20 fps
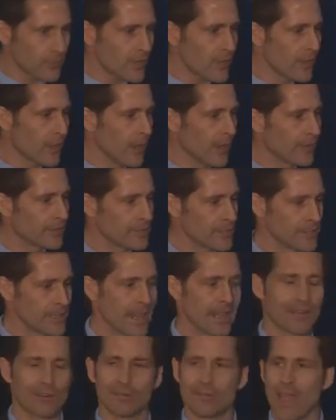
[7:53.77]
to
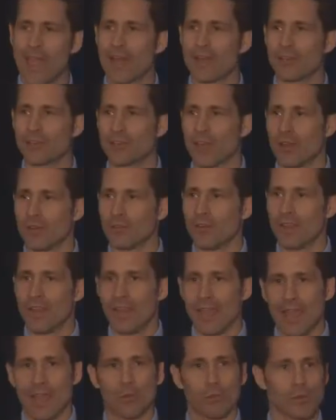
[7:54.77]
take advantage of,
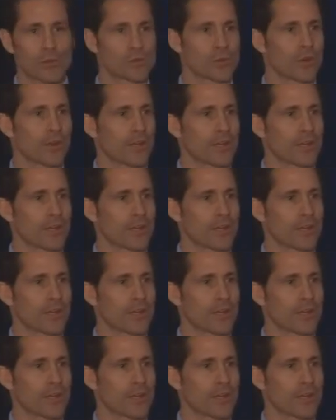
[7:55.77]
and what sort